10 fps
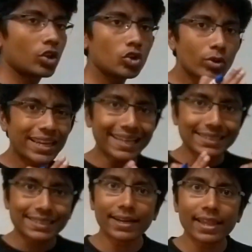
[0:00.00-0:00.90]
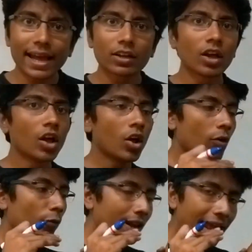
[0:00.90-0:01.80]
you can extend that
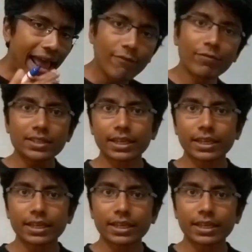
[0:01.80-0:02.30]
for every